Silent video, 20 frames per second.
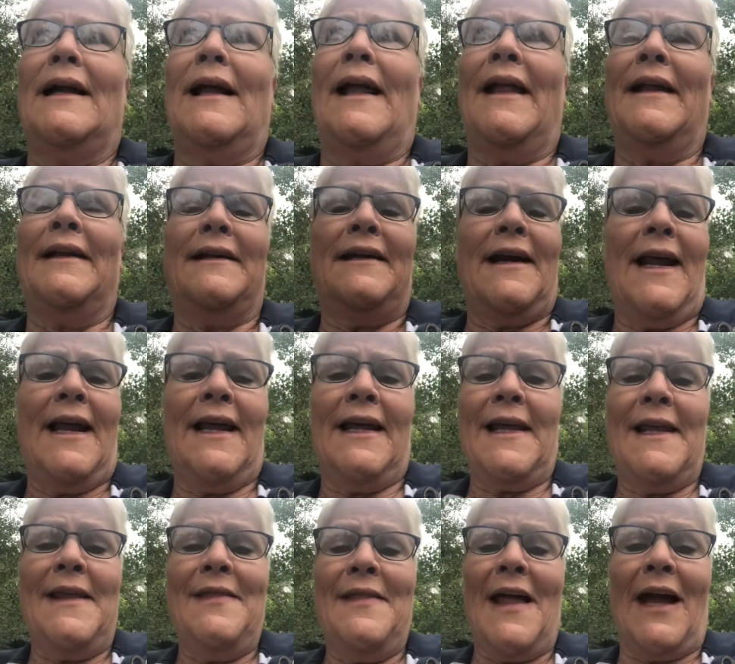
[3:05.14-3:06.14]
and
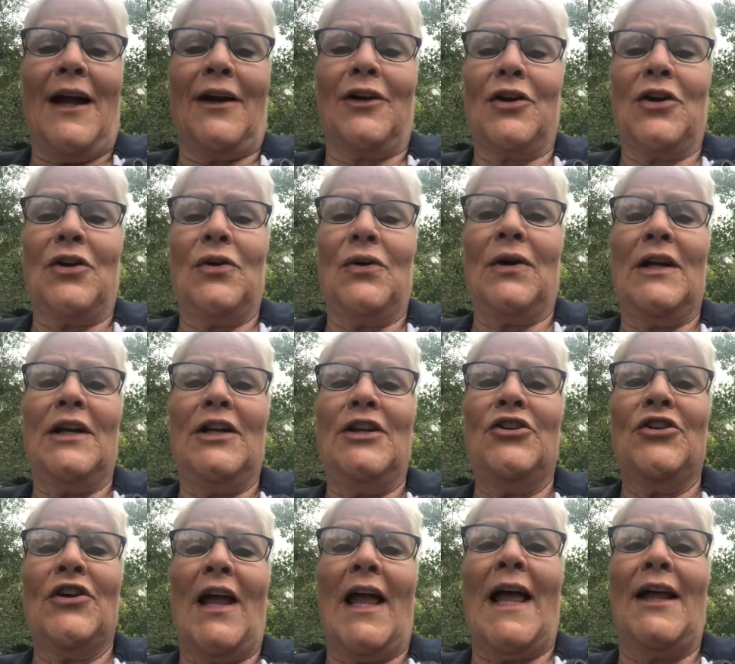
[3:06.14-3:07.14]
taking that
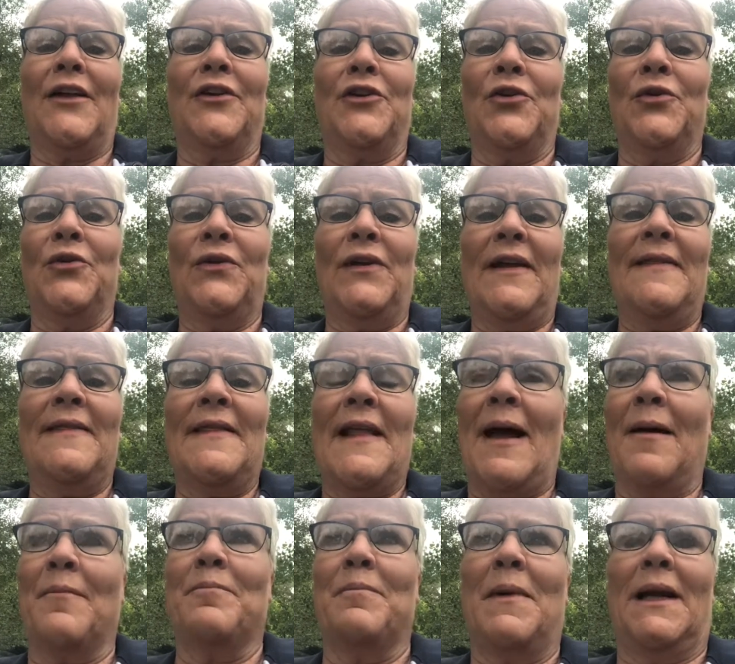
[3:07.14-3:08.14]
courage and using
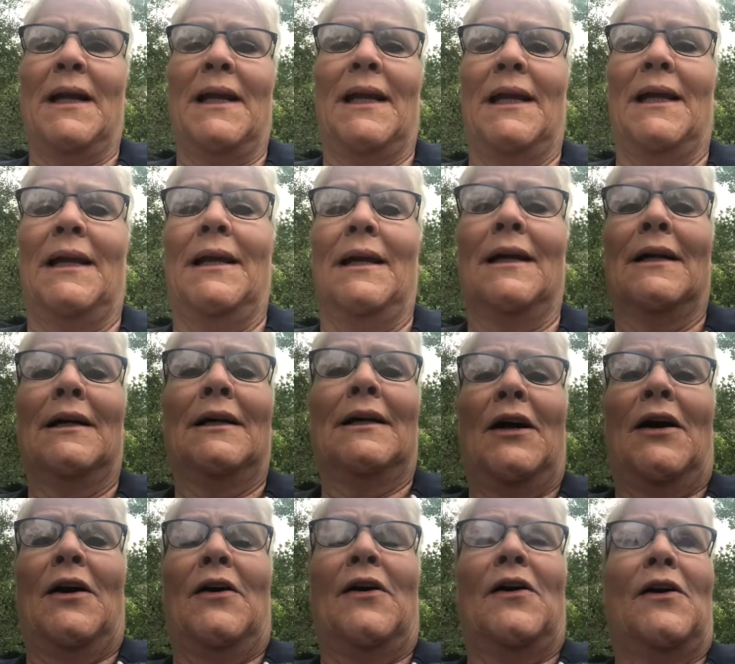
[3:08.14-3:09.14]
that money
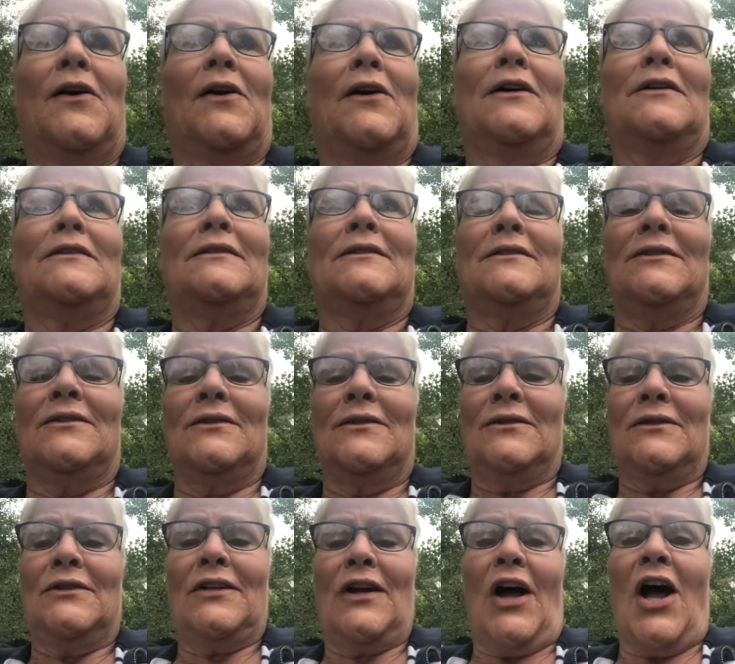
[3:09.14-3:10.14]

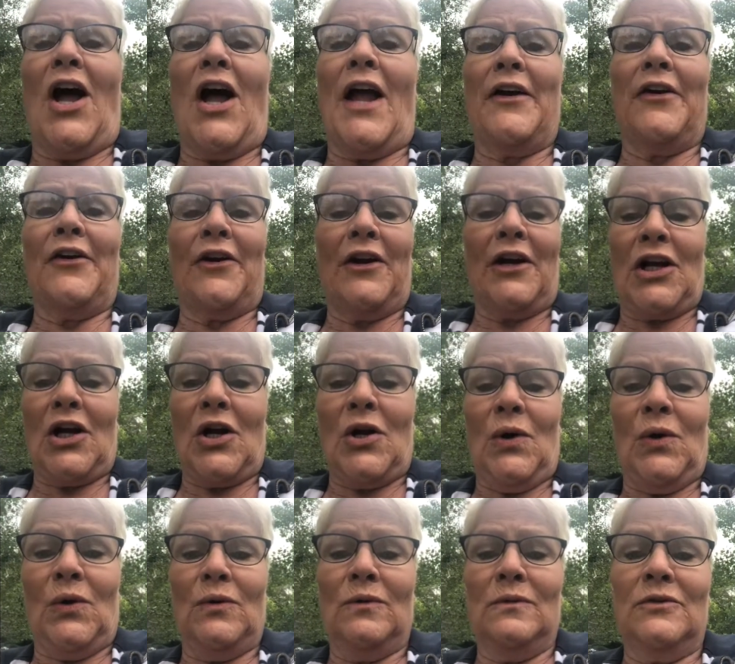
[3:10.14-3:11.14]
to hire a
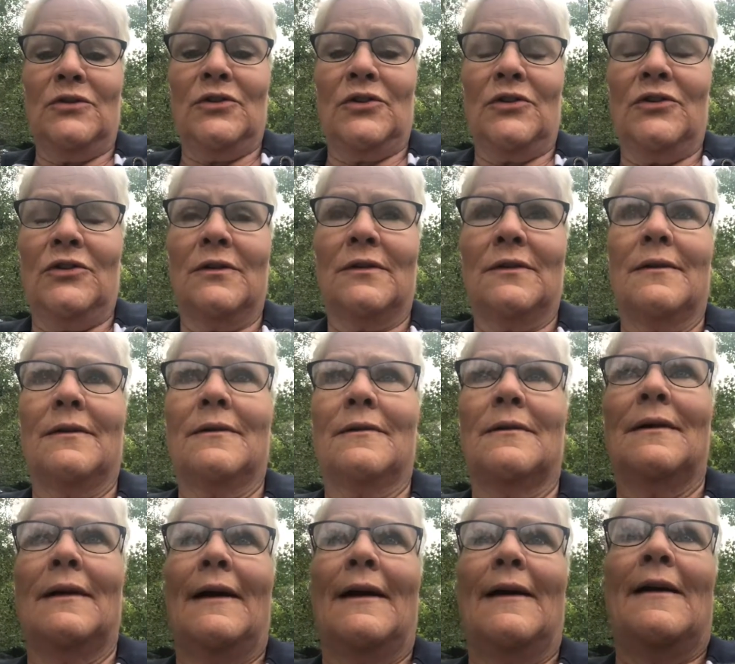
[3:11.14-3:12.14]
coach
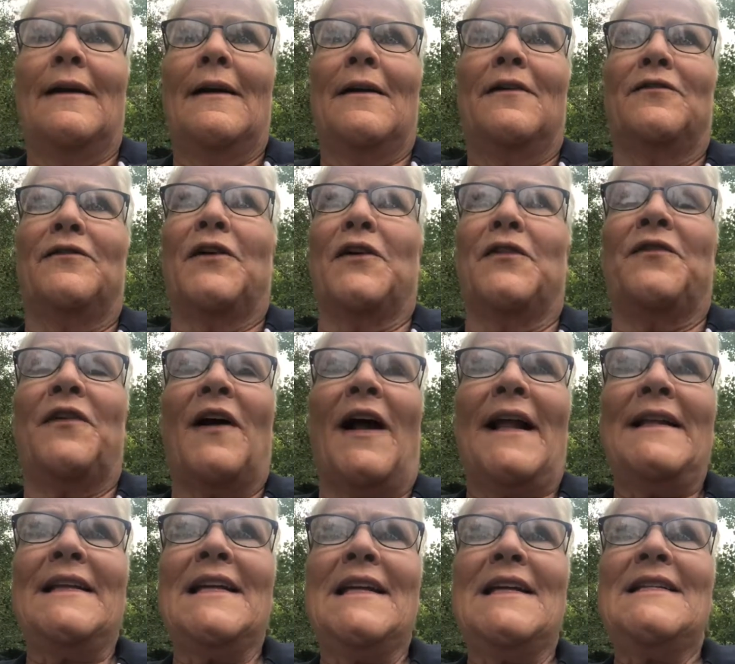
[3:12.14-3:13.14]
for
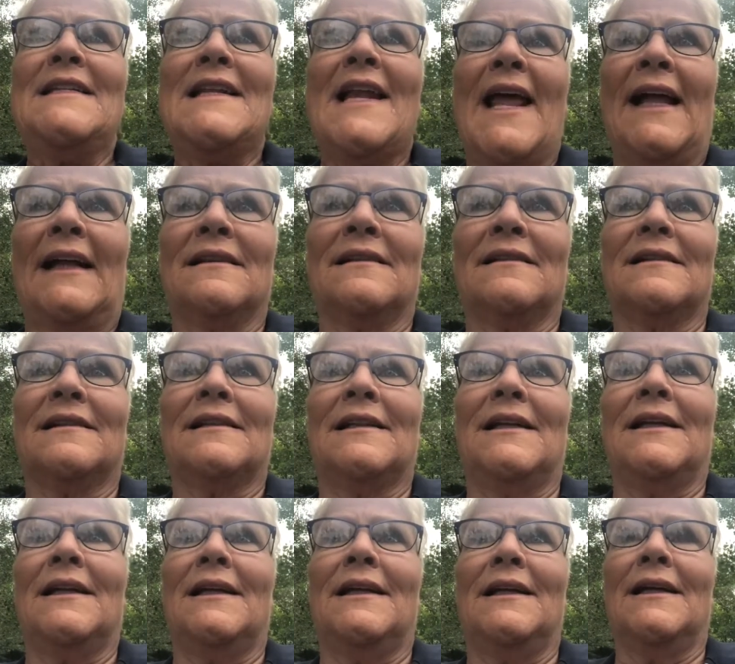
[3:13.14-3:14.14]
finding
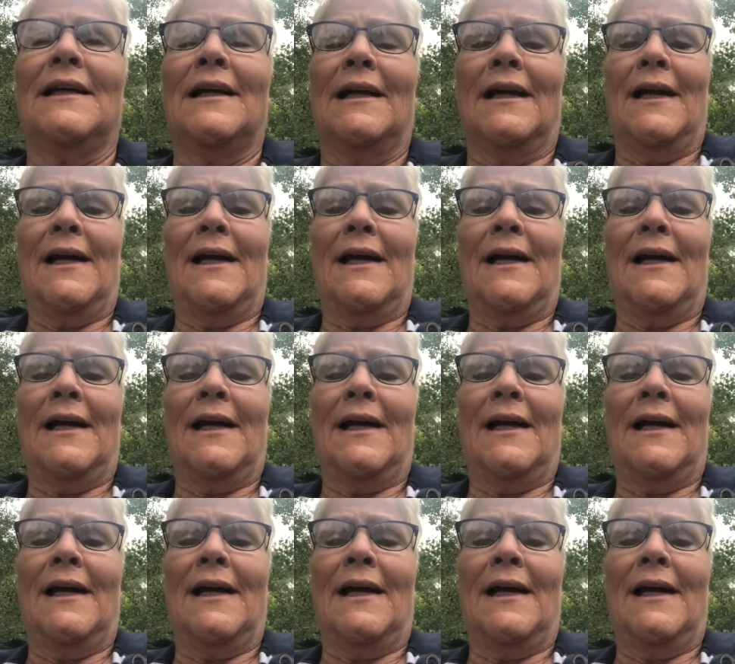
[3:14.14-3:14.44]
Nancy